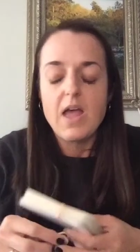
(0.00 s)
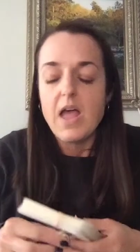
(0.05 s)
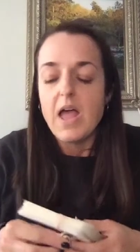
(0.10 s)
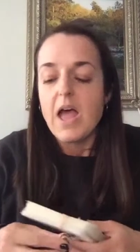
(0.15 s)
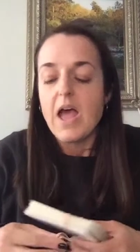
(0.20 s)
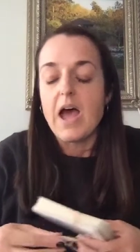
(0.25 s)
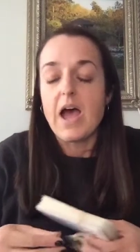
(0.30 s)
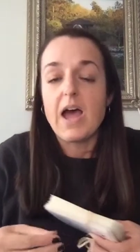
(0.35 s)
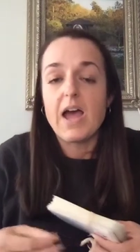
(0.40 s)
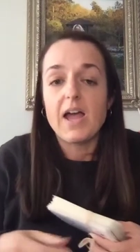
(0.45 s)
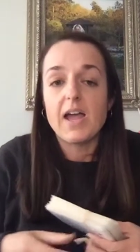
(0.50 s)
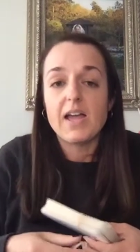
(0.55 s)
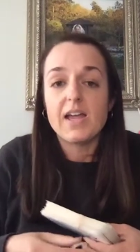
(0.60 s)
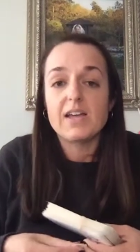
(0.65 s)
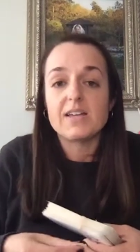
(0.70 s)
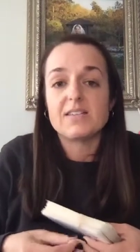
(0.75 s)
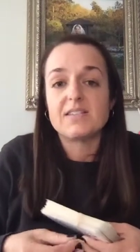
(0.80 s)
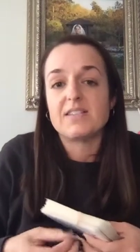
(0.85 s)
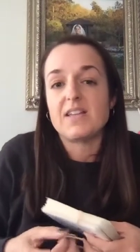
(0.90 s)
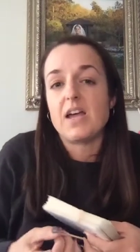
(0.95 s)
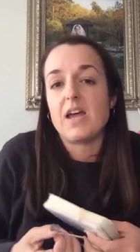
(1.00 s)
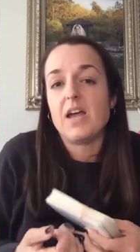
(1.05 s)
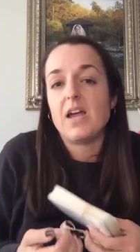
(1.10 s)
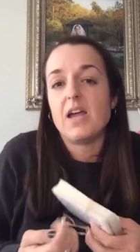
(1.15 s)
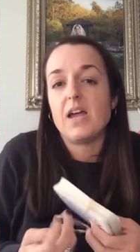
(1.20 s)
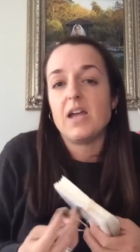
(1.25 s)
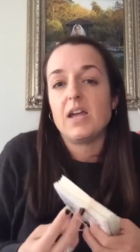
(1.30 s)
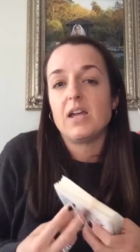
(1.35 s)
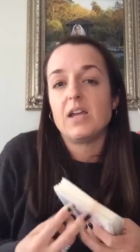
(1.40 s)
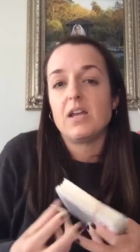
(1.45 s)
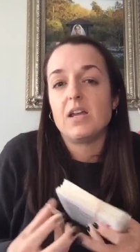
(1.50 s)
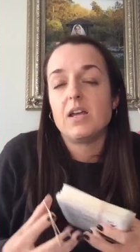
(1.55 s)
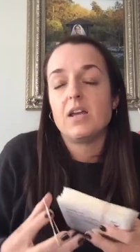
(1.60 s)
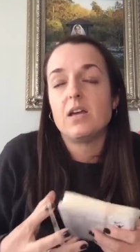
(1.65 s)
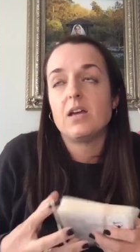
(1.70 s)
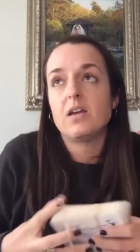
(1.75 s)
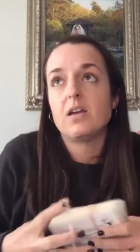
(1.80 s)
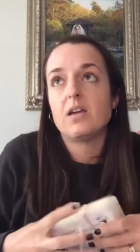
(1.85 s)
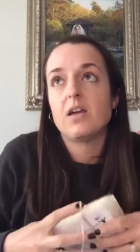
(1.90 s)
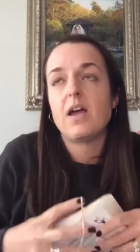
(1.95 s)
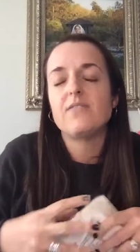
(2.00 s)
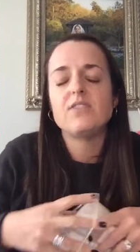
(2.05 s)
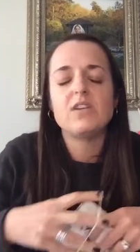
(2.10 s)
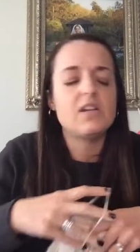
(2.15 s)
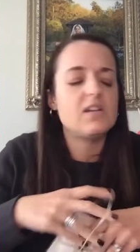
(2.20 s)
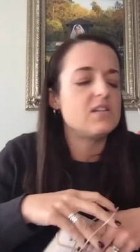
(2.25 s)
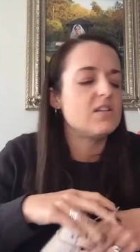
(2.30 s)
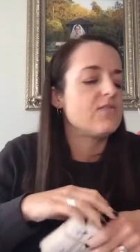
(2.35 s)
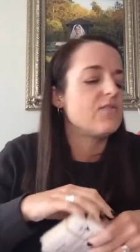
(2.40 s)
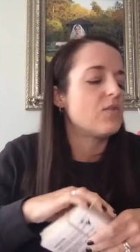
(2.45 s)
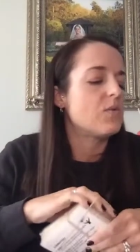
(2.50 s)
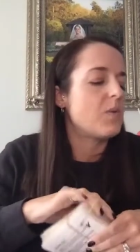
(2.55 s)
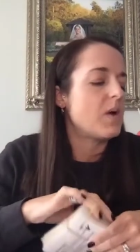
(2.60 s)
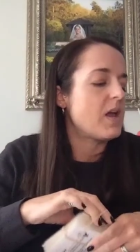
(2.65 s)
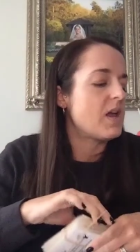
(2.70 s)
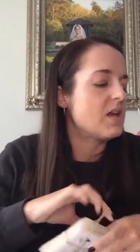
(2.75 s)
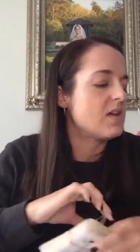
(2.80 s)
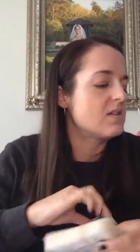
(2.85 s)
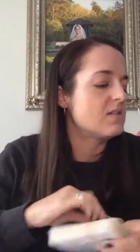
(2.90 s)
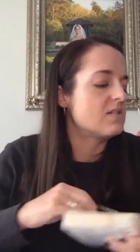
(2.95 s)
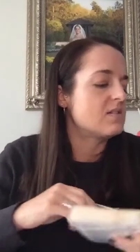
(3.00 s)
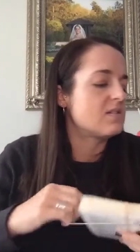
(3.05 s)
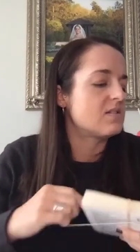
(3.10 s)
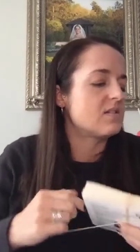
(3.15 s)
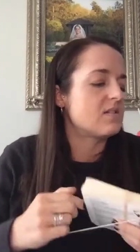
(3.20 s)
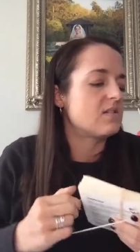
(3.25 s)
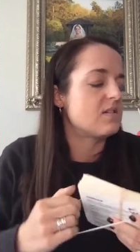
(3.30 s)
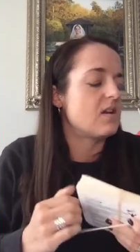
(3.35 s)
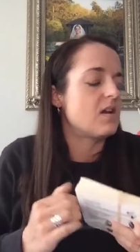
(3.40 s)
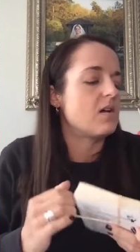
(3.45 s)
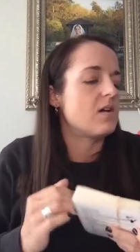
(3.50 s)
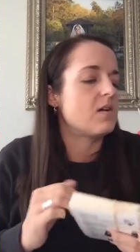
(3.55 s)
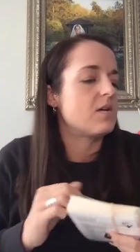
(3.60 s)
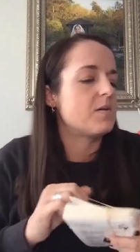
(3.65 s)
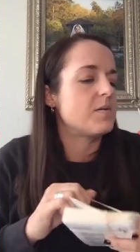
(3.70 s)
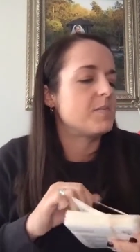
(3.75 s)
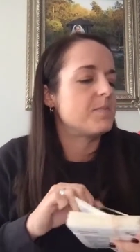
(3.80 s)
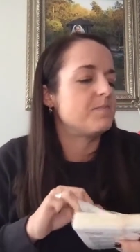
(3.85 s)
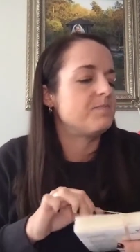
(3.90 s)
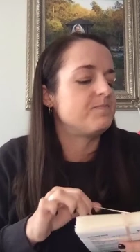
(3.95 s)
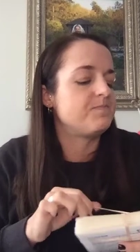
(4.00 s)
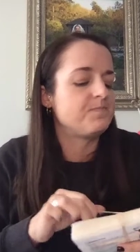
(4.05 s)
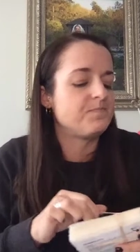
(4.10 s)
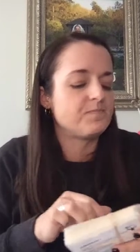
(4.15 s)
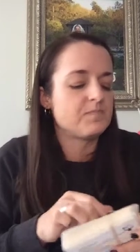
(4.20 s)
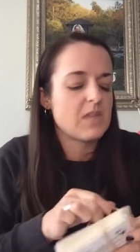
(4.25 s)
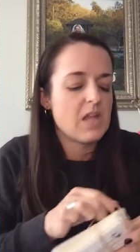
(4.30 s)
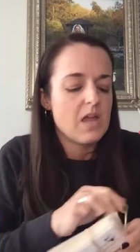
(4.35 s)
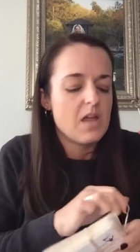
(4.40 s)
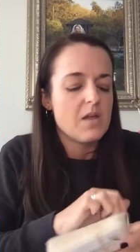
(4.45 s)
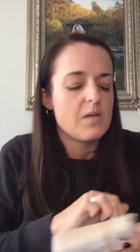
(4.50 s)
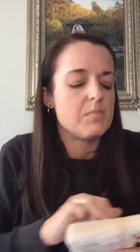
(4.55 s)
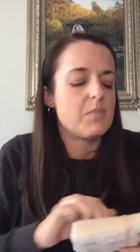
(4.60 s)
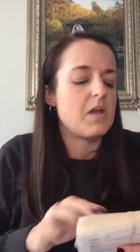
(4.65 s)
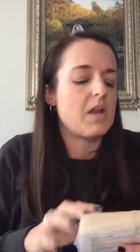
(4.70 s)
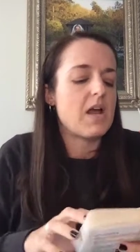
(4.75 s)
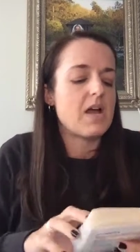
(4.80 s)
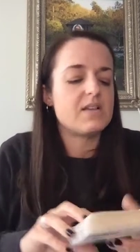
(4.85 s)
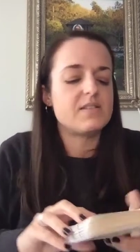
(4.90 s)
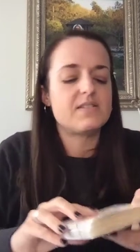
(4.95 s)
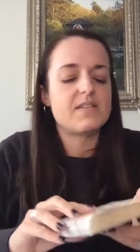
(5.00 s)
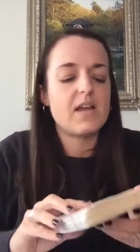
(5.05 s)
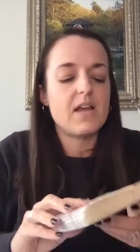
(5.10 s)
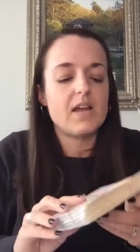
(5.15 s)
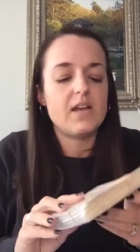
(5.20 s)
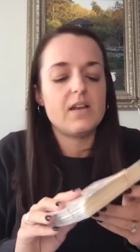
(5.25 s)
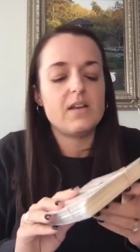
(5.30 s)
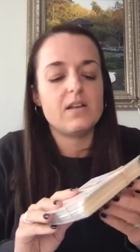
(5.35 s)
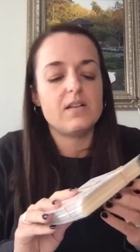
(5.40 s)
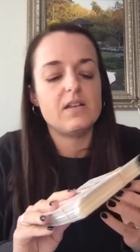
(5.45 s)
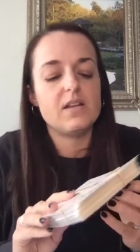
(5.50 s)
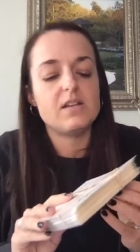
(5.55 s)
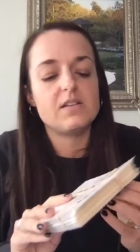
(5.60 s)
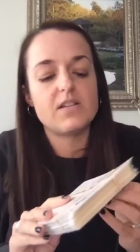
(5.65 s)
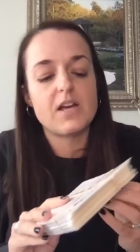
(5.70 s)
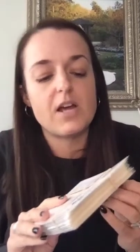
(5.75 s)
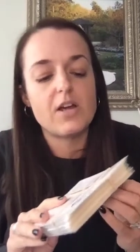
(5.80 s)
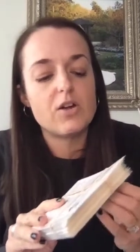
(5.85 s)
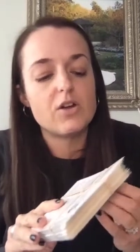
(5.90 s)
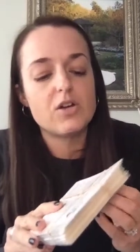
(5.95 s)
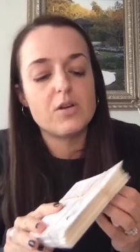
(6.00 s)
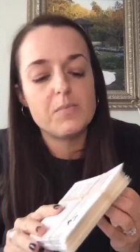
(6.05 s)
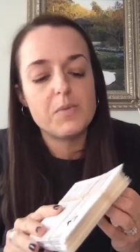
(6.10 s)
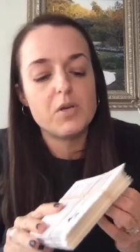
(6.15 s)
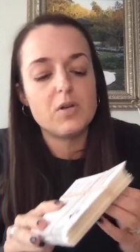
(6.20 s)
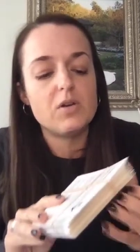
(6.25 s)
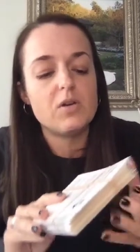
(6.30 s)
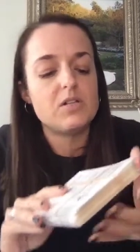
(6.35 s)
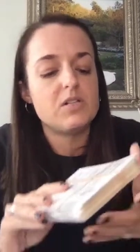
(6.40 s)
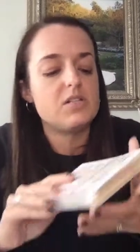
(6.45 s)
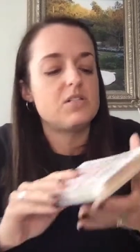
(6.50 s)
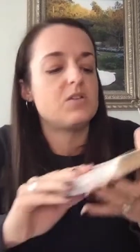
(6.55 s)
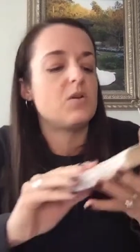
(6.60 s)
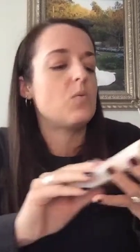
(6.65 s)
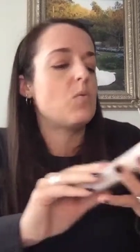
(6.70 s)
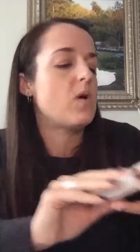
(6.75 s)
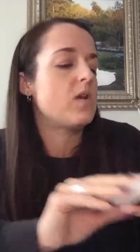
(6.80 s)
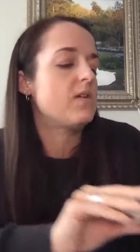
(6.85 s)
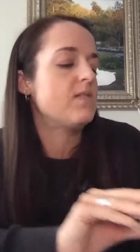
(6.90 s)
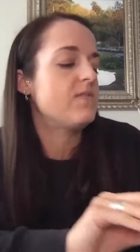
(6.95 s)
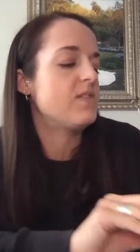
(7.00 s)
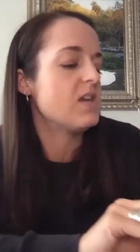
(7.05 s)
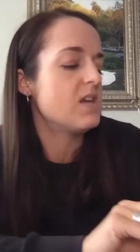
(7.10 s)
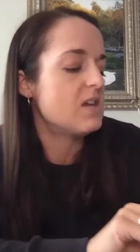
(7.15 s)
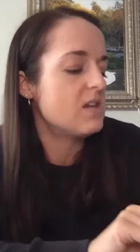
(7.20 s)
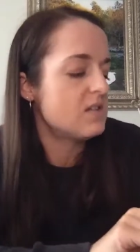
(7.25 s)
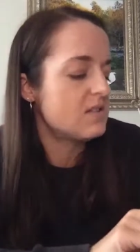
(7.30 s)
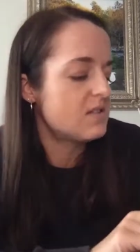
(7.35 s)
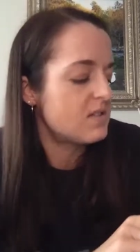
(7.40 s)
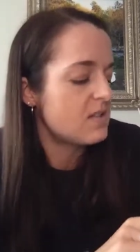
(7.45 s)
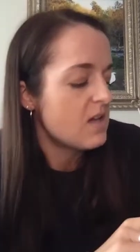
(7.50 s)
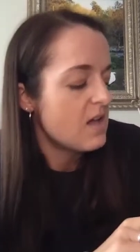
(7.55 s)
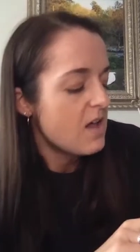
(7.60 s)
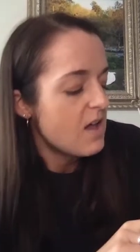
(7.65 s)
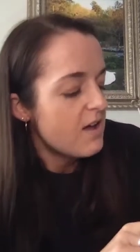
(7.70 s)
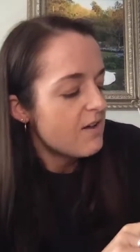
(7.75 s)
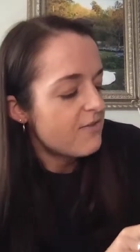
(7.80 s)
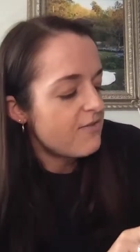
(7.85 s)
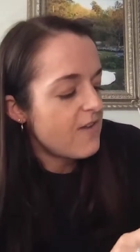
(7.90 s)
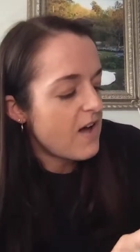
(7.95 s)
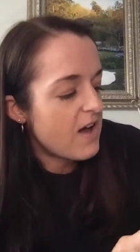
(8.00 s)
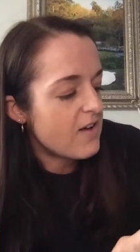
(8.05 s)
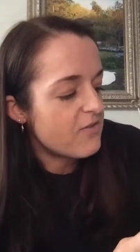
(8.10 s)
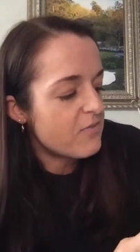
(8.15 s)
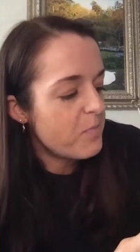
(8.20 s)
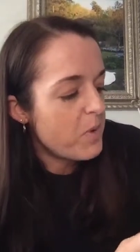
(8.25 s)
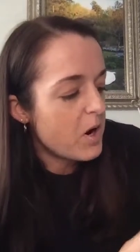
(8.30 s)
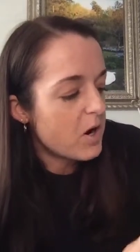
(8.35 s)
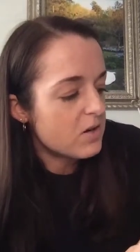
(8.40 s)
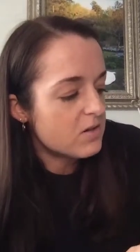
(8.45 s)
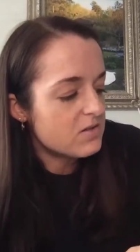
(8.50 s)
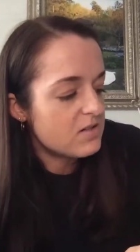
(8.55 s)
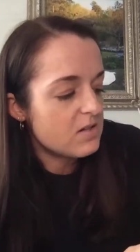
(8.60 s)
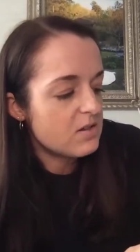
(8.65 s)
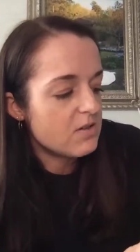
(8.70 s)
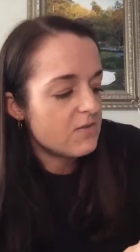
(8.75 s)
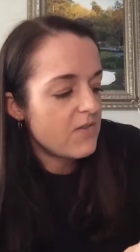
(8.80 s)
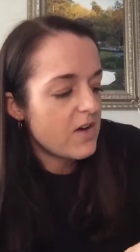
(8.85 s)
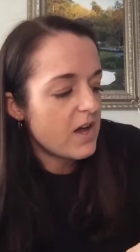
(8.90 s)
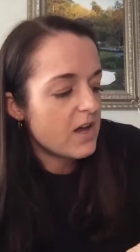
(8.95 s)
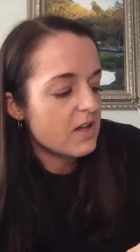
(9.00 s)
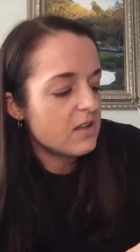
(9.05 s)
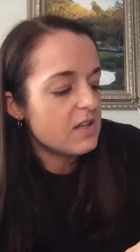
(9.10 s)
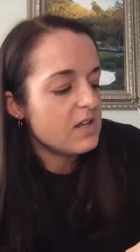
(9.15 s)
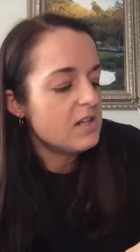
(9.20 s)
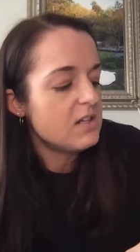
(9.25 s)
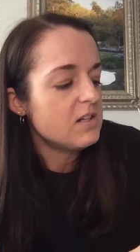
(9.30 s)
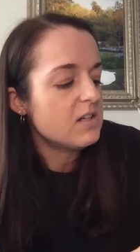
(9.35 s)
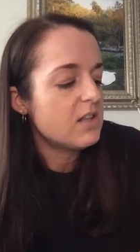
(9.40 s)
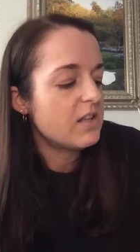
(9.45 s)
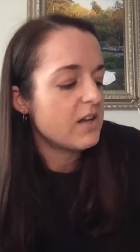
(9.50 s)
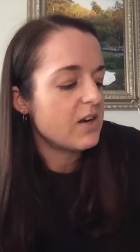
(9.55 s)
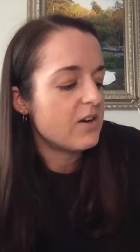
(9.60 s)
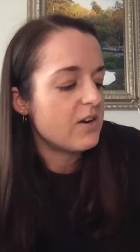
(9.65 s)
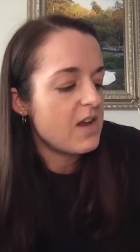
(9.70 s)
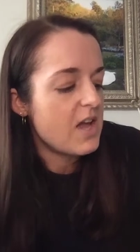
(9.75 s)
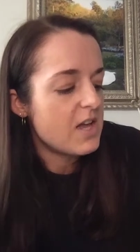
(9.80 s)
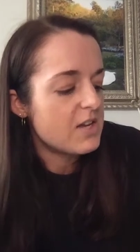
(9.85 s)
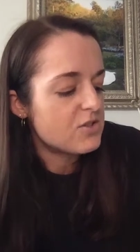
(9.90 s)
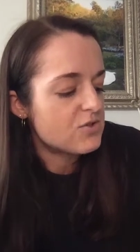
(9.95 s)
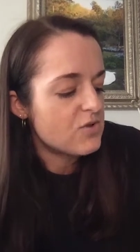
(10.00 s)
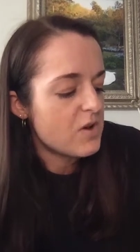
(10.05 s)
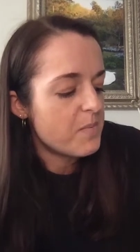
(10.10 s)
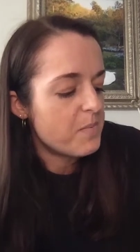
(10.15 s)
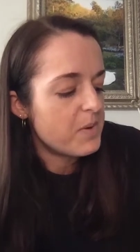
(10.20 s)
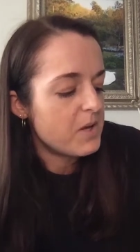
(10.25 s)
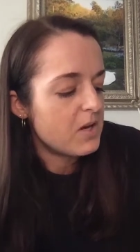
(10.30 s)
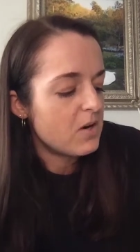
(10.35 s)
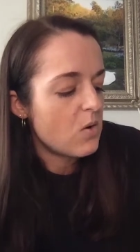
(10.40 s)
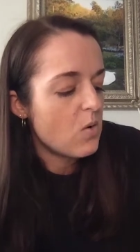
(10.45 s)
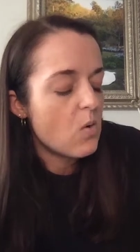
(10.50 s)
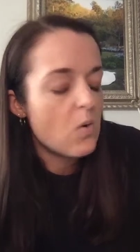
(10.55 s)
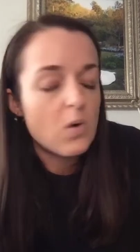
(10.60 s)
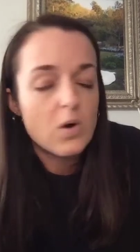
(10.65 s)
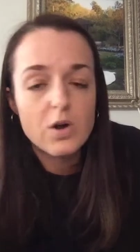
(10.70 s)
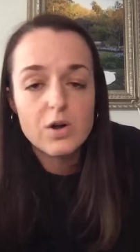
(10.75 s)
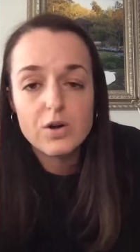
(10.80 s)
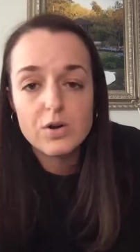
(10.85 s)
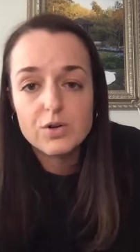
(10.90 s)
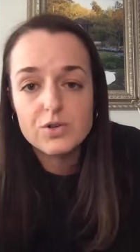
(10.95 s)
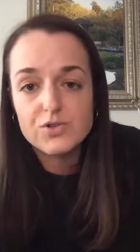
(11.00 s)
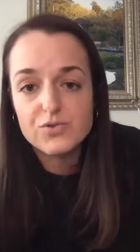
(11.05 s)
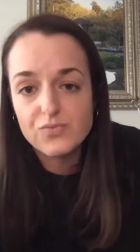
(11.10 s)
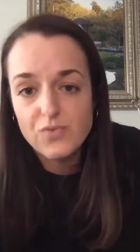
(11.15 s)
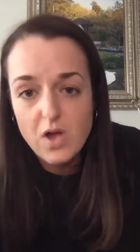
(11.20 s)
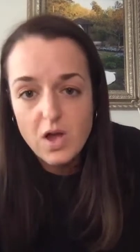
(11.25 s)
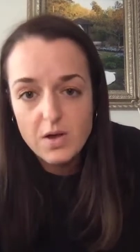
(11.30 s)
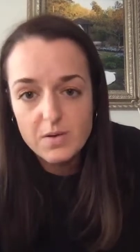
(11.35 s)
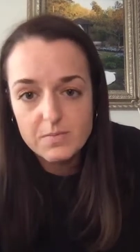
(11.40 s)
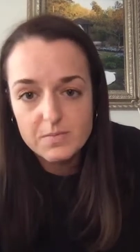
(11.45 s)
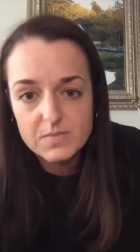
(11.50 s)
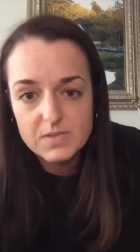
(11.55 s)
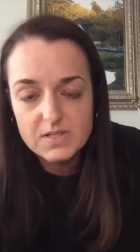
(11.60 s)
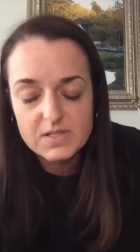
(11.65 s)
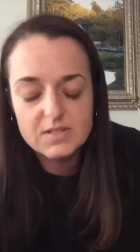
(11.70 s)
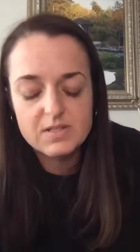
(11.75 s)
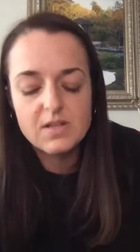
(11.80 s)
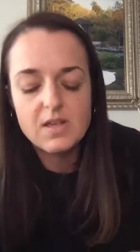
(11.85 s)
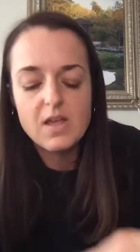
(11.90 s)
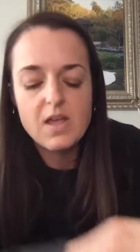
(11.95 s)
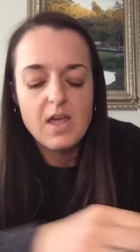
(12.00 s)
I've done it different ways, but I assign the entire community to one of these 5 parts, either violin, clarinet, trumpet, horn, or drums.